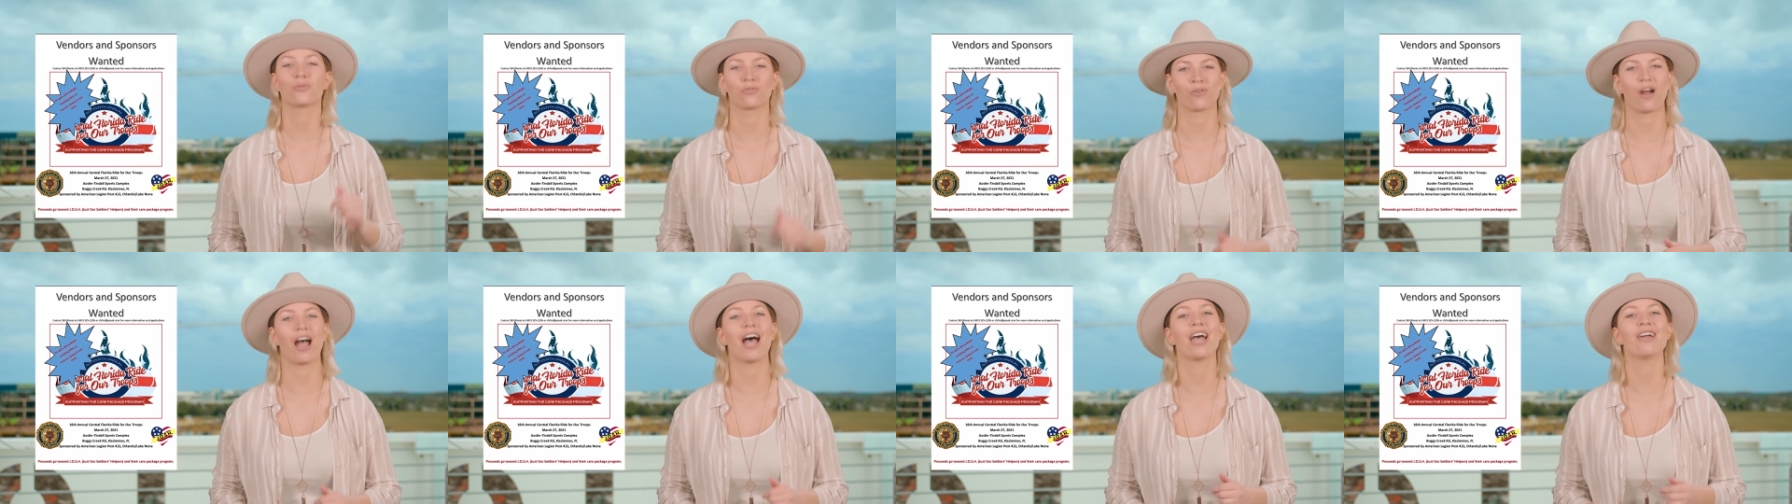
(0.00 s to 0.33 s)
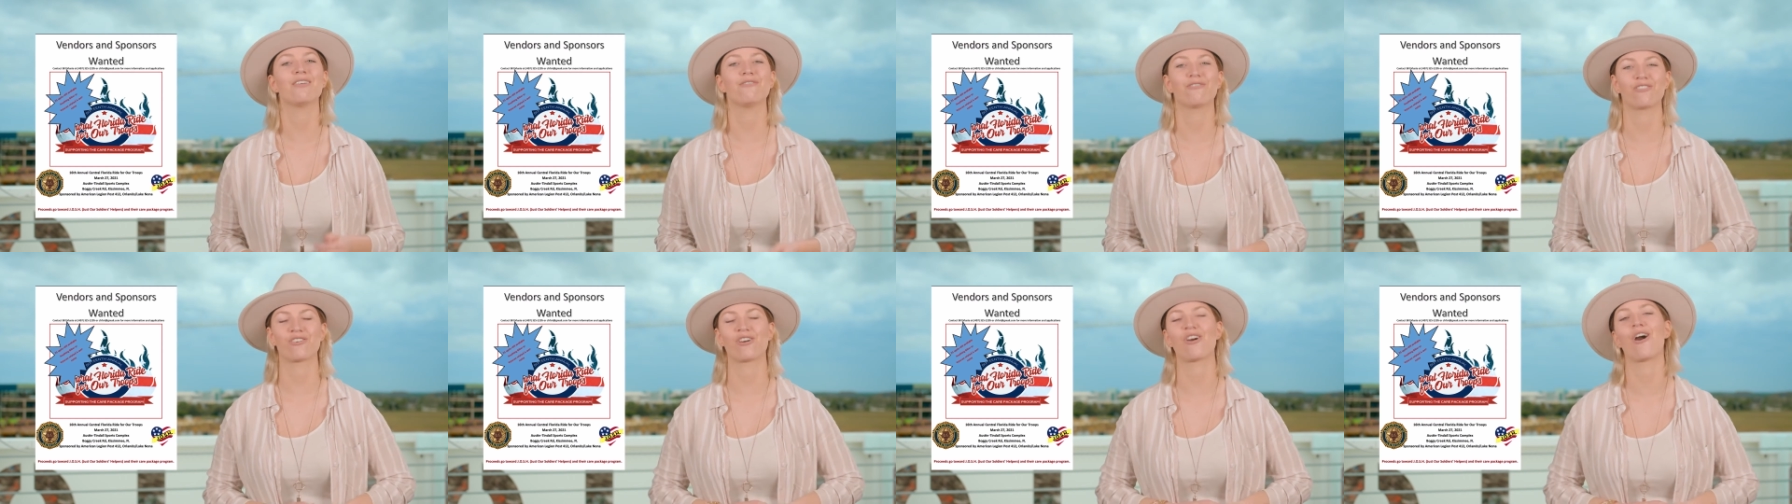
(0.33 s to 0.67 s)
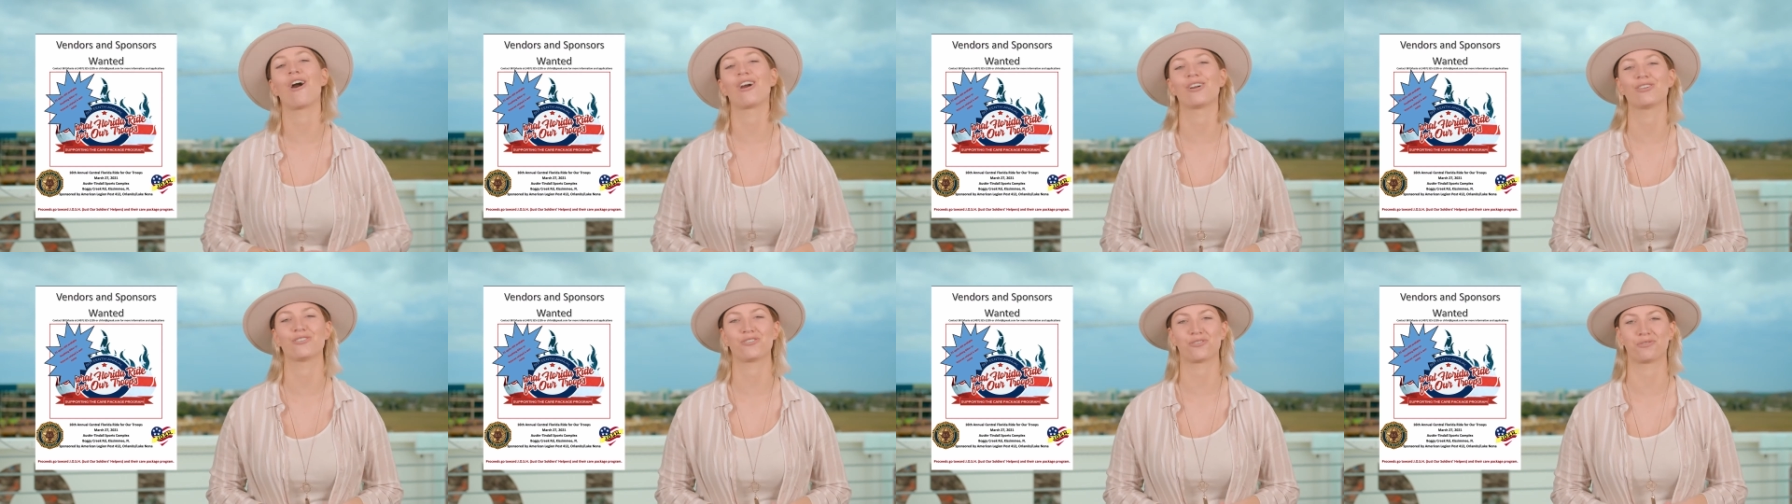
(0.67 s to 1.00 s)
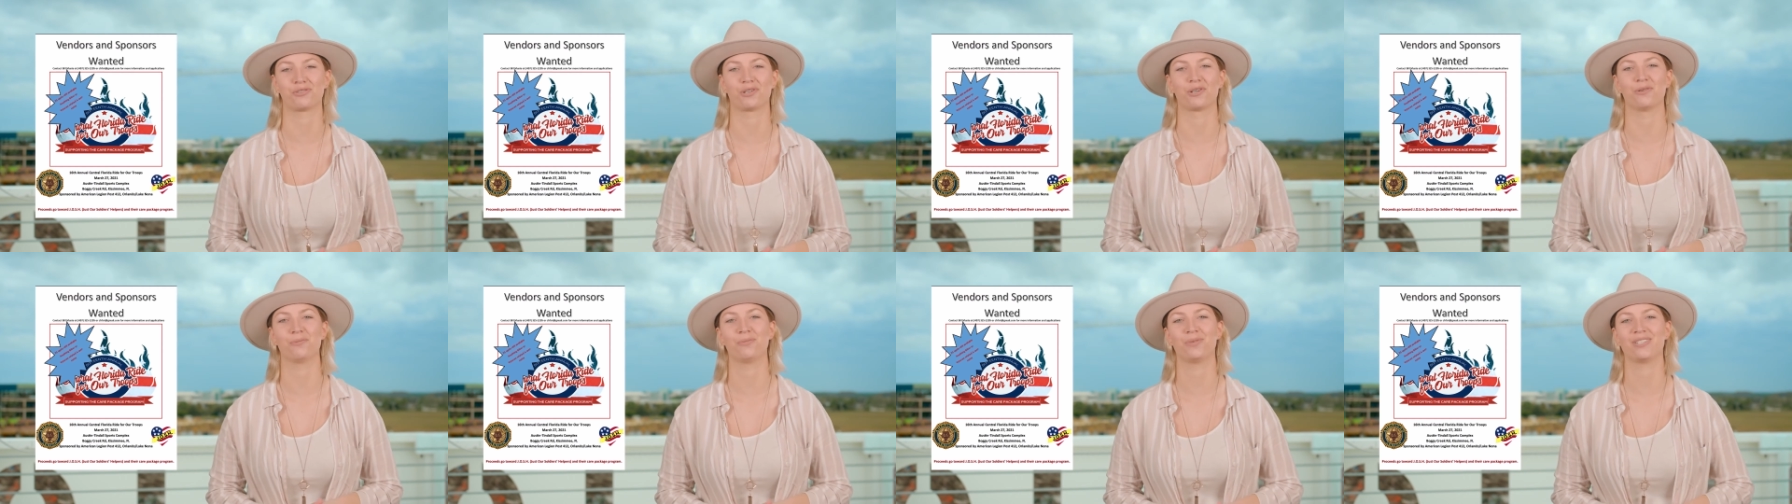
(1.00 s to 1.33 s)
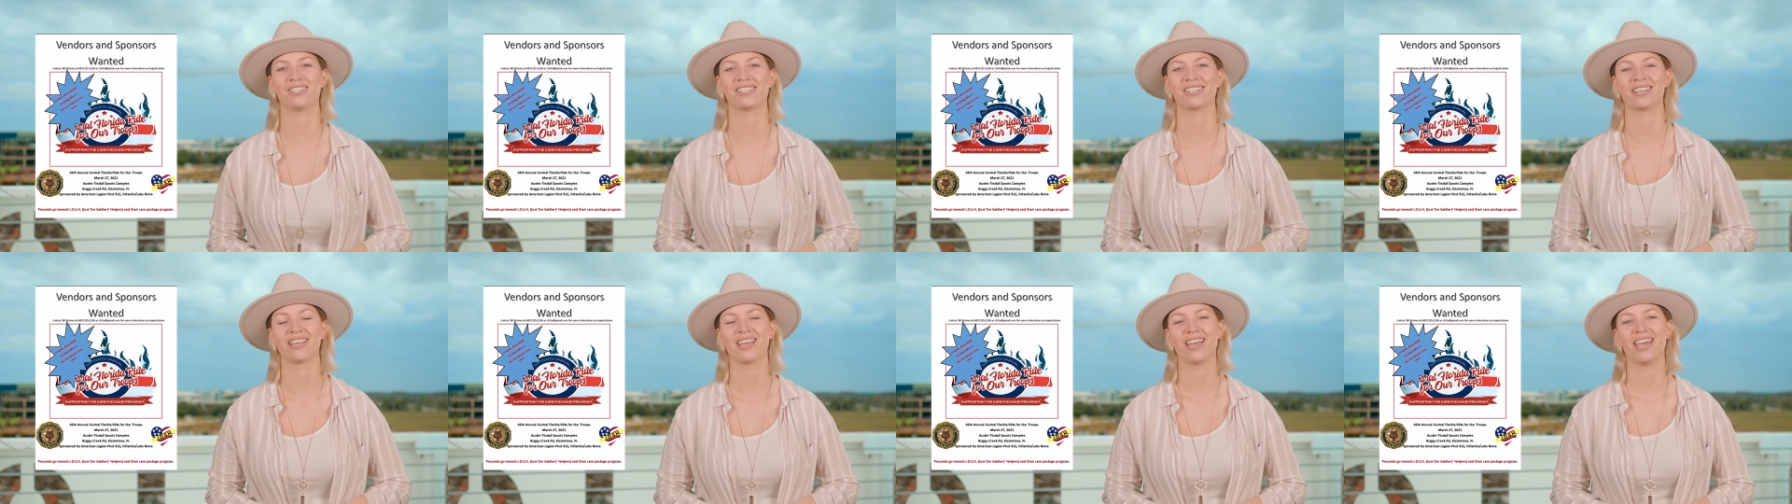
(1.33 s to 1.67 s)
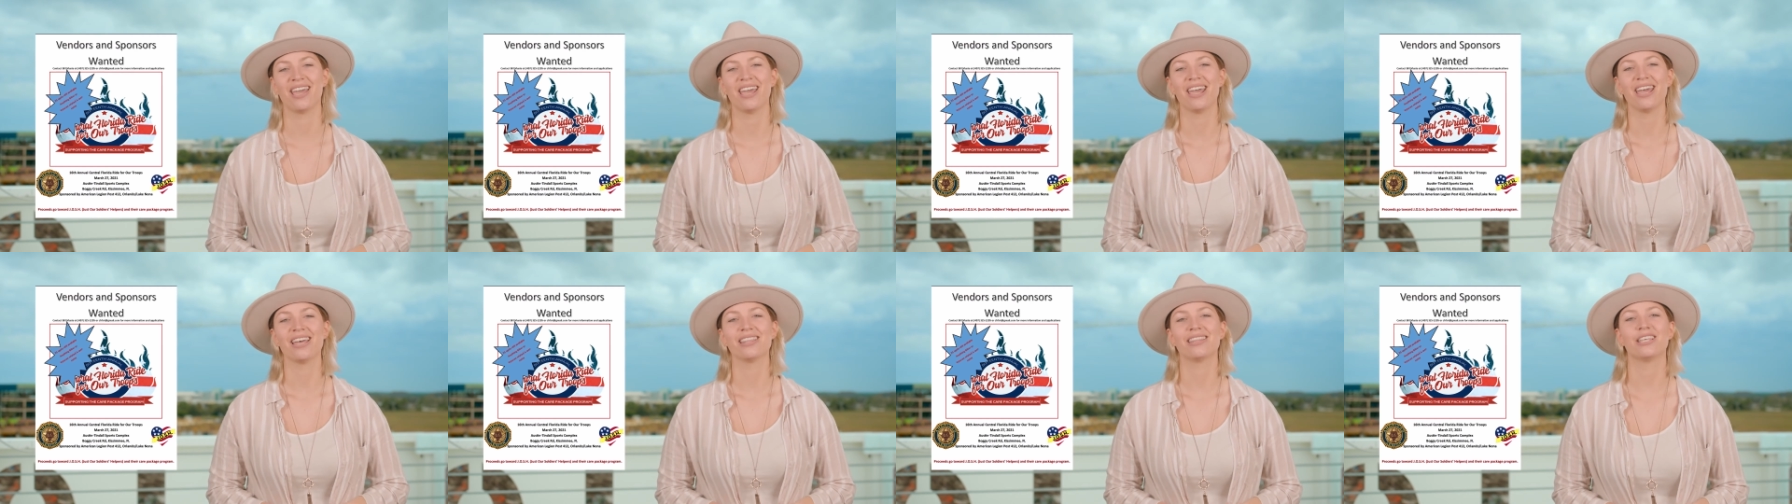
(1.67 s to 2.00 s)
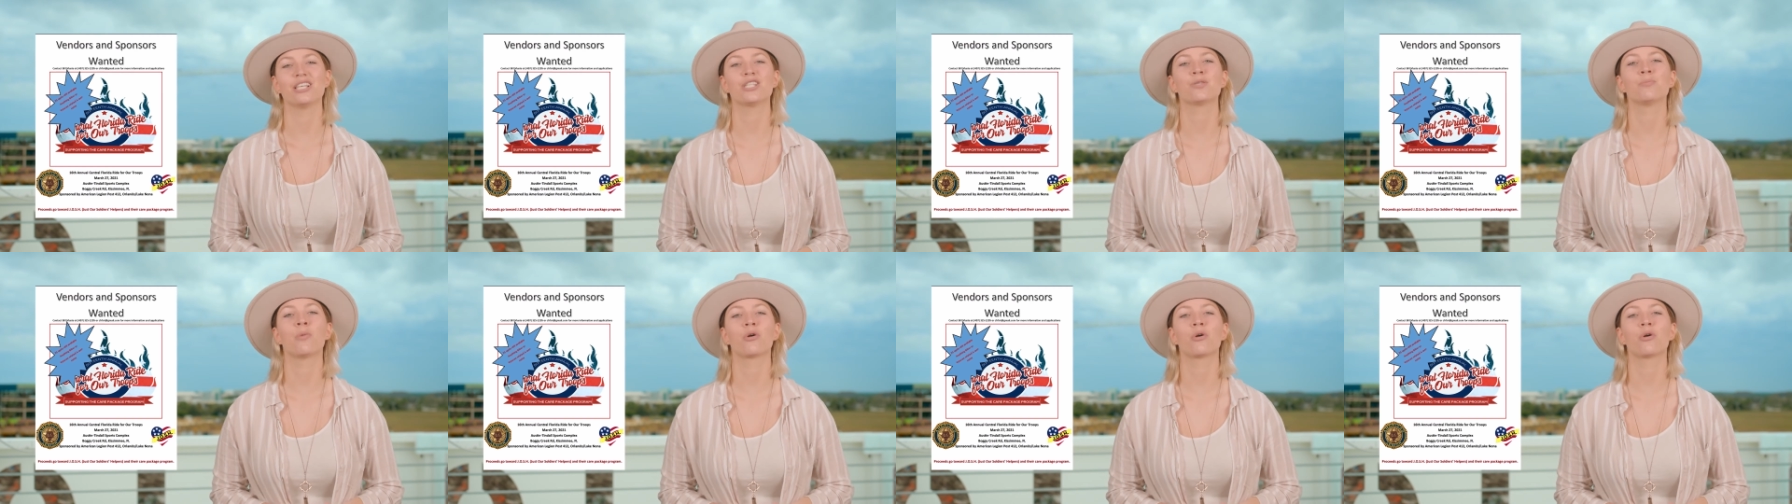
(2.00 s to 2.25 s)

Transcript: Ride for Our Troops. This